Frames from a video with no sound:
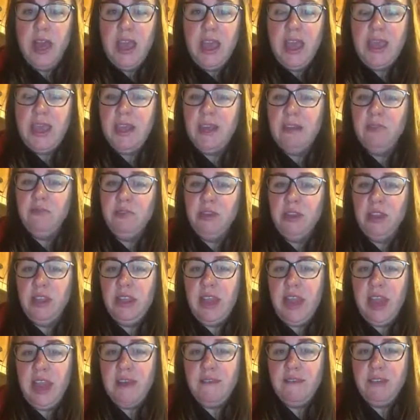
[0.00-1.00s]
He didn't
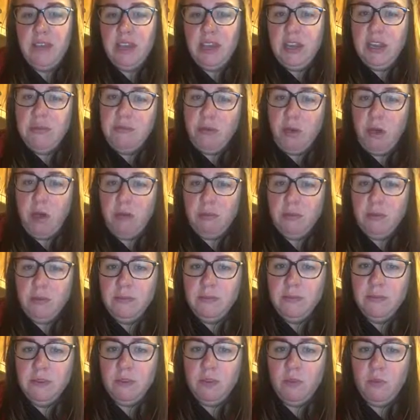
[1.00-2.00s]
really have any
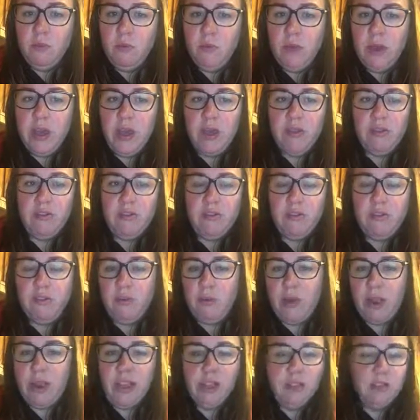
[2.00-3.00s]
problems with the
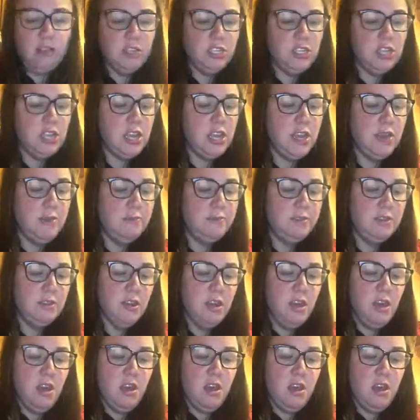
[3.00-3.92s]
regular shapes.